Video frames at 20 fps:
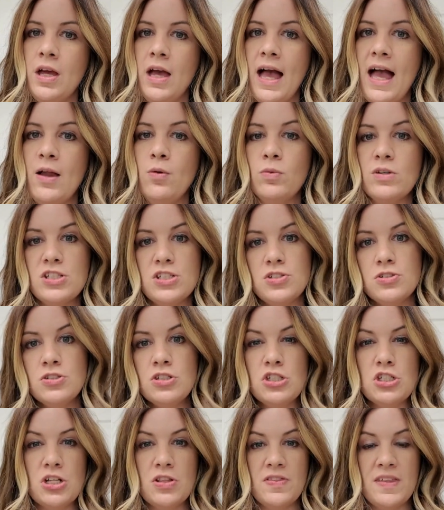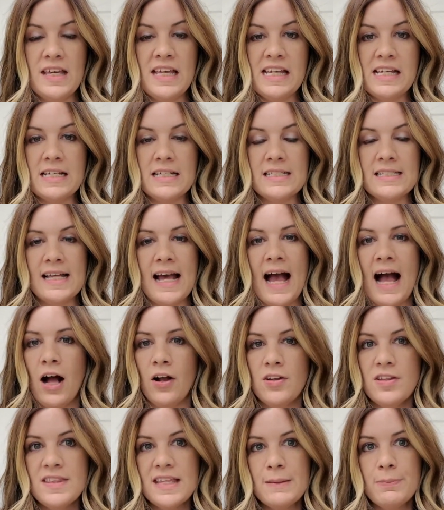And what students should think is, how
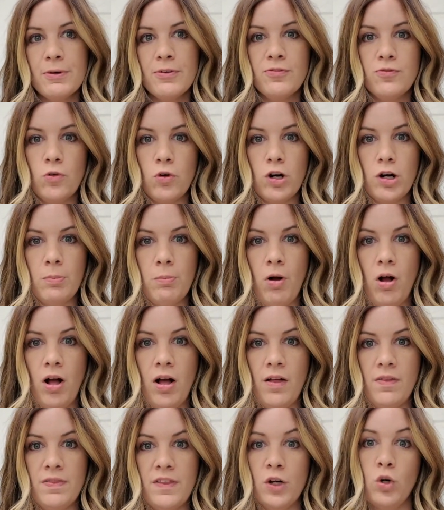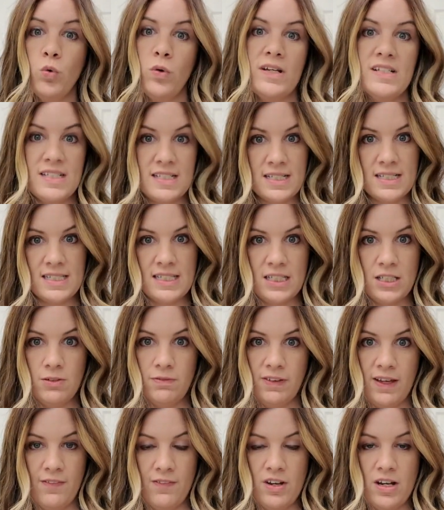did they perform on the quizzes that you've
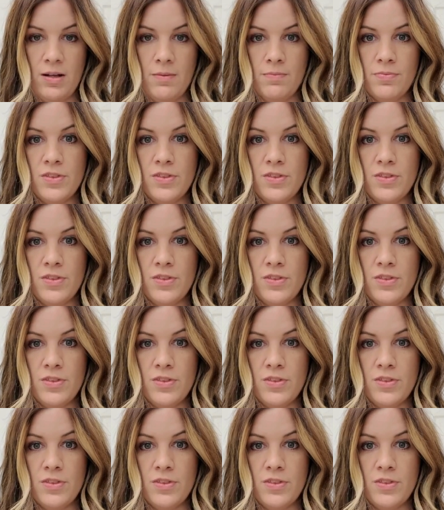given them,